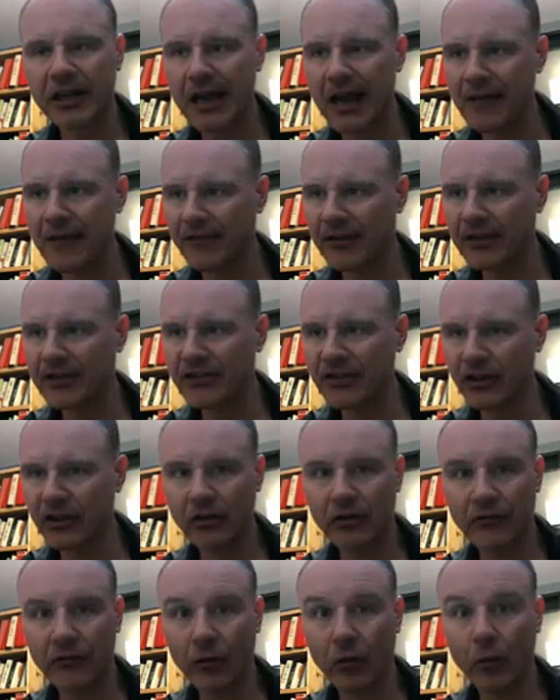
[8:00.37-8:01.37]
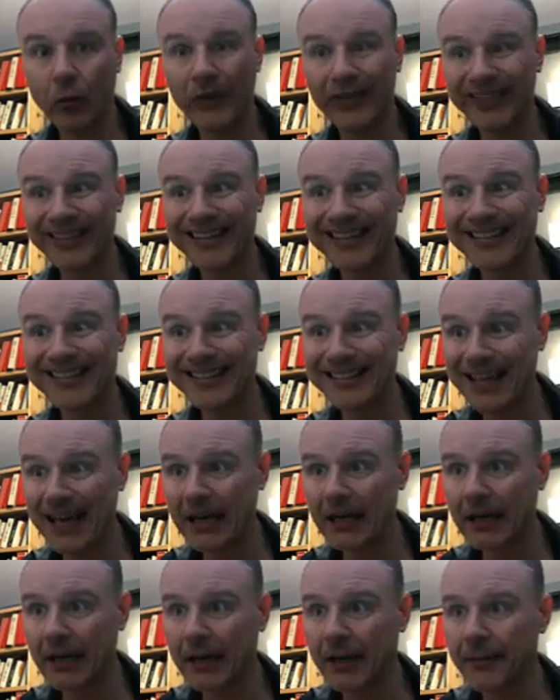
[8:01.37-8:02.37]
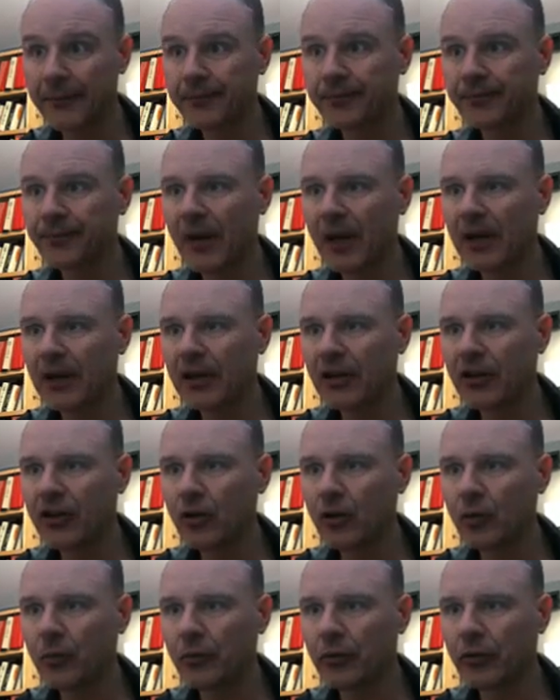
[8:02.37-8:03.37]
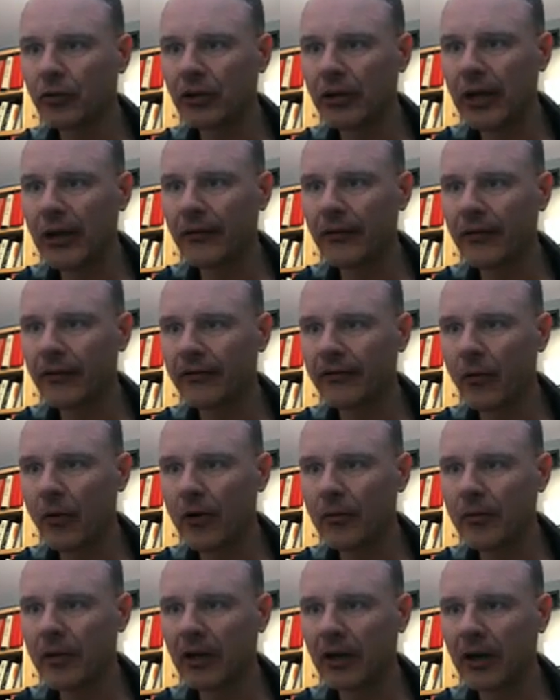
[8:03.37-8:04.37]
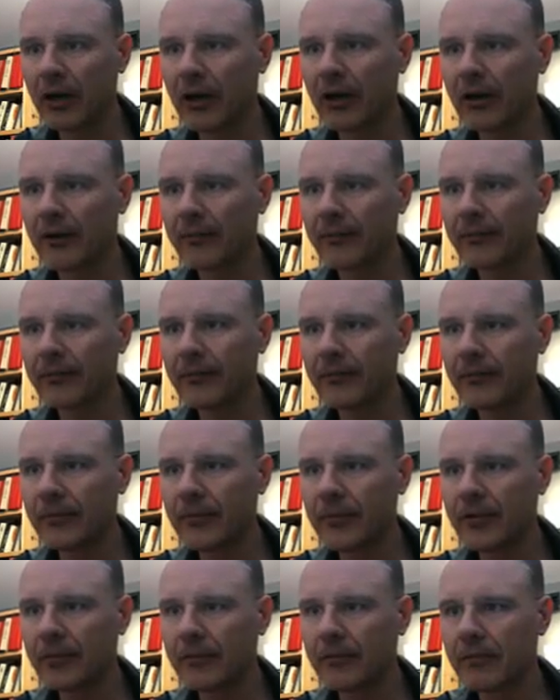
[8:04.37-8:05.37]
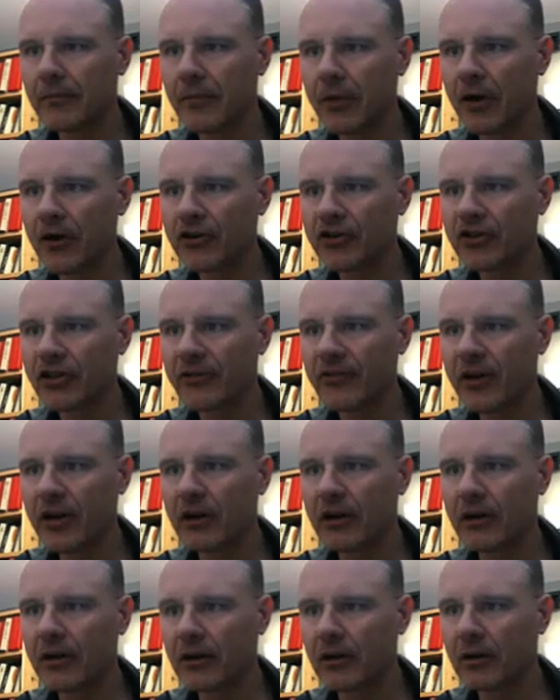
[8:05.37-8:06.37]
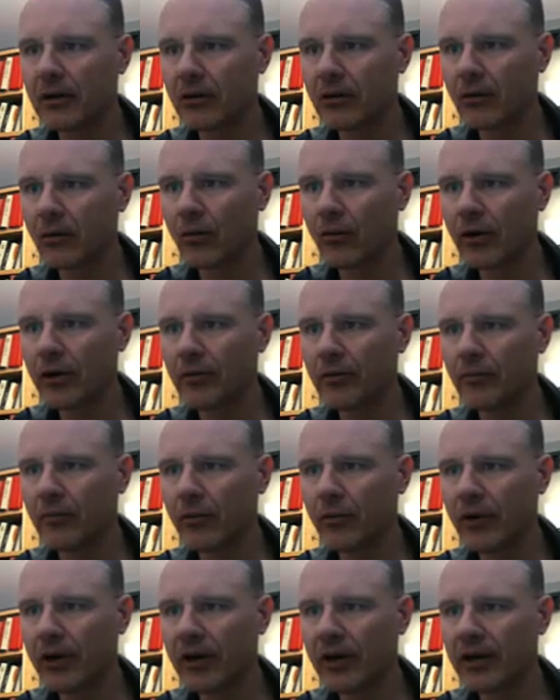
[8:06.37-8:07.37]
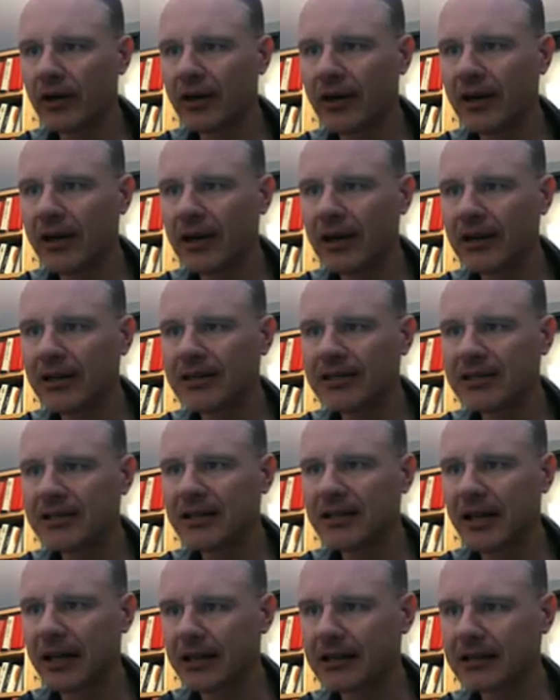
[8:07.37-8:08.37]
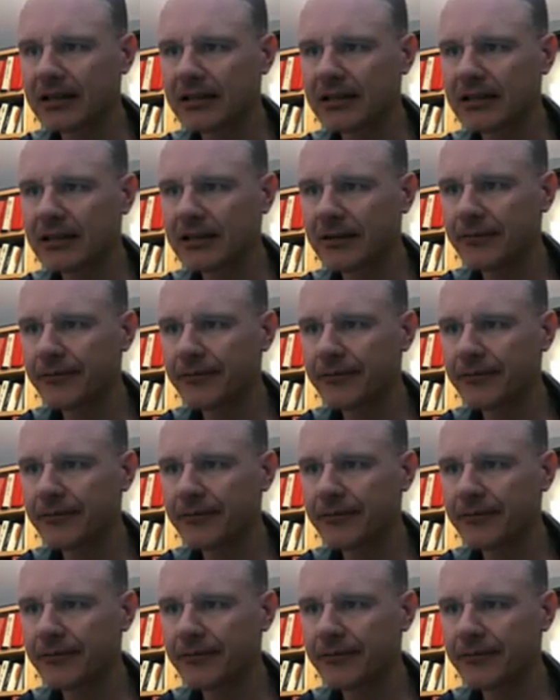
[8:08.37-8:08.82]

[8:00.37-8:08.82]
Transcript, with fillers: confidence interval with this data? You pull out the formula margin of error 1.96